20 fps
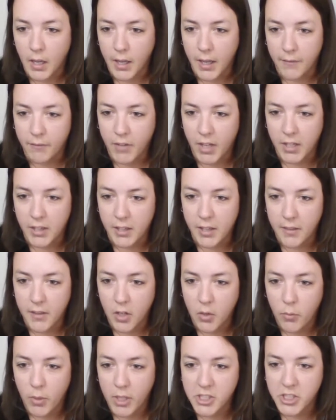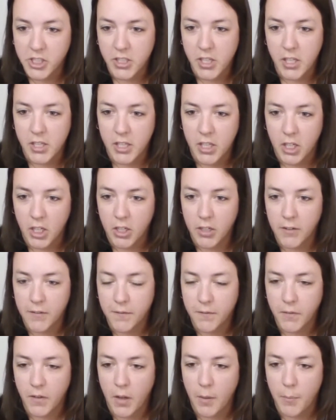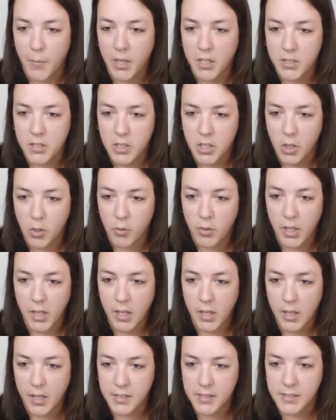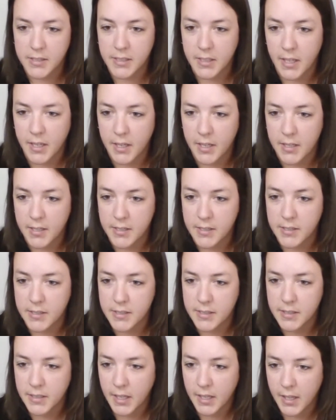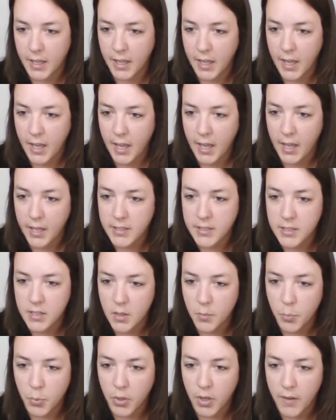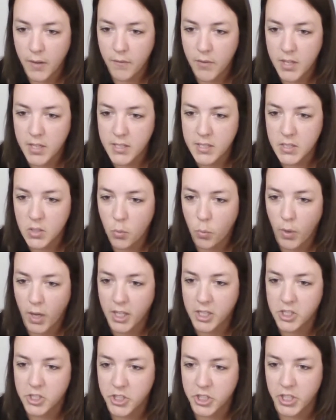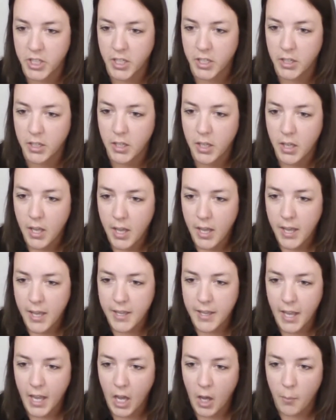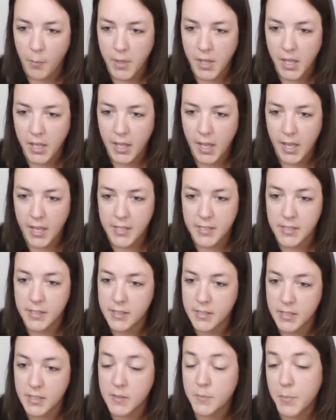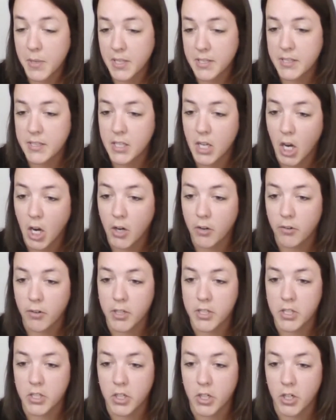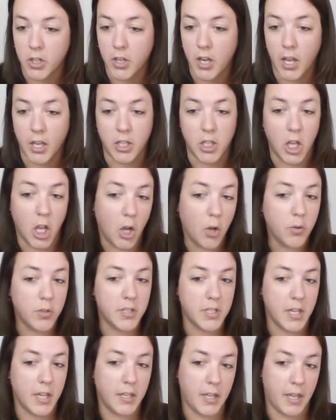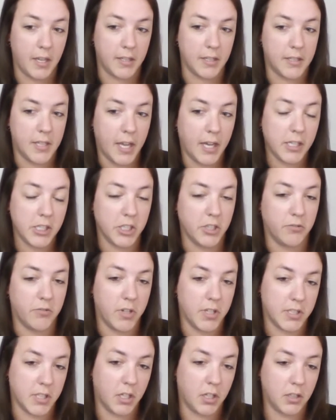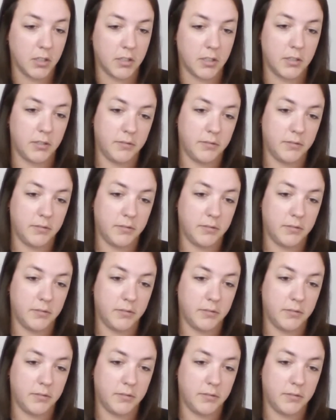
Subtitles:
I've got another question in here from Tony. Says, can I add to the previous question, in how many cases does PCR return a no DNA detection result?